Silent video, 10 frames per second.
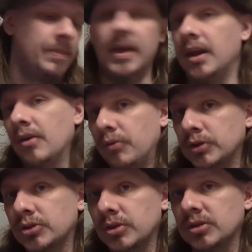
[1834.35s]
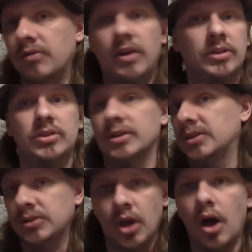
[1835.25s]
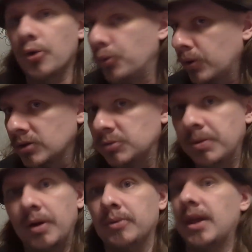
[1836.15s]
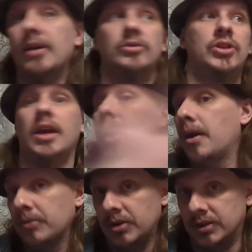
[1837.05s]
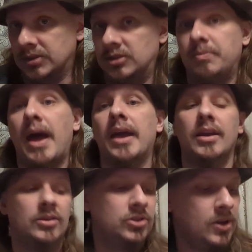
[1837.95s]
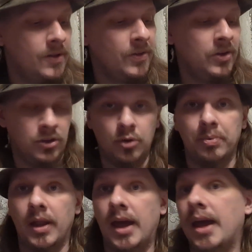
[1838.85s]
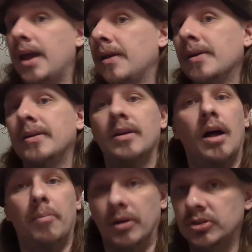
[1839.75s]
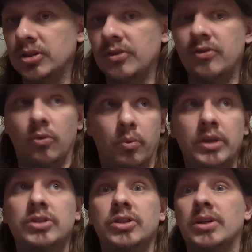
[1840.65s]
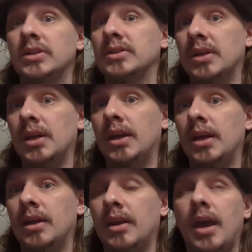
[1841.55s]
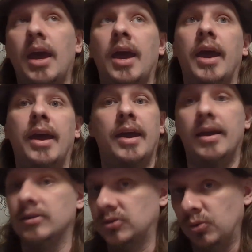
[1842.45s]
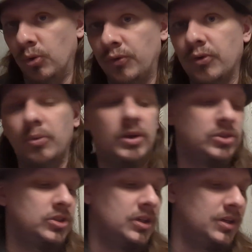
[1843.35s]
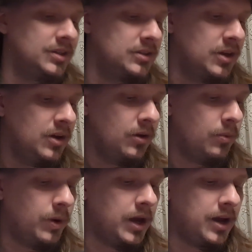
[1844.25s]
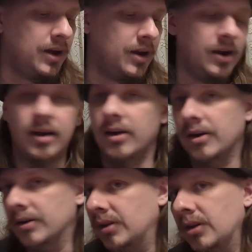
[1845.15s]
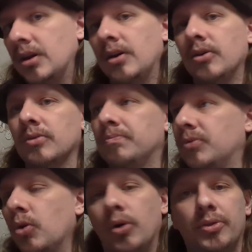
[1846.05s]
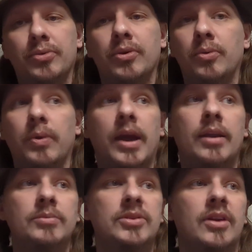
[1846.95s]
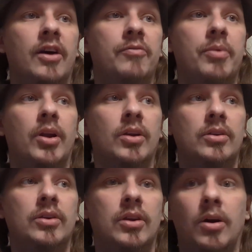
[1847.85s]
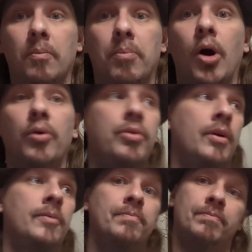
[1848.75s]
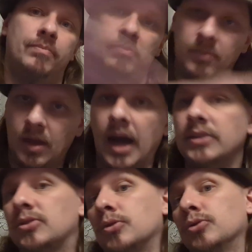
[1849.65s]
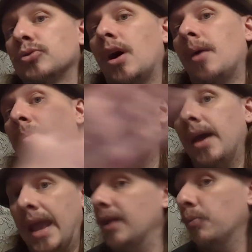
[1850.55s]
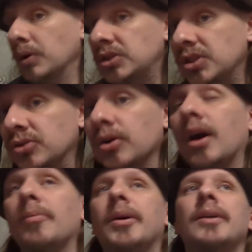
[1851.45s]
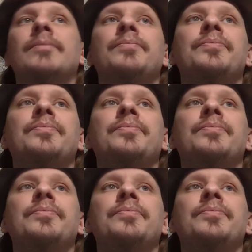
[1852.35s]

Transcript: The idea of Witch Girl's Adventure is it's Hogwarts, but without J.K. Rowling's baggage. You play a bunch of witches in a school for witches where you're going through random stuff, but all both high school drama and witchy drama.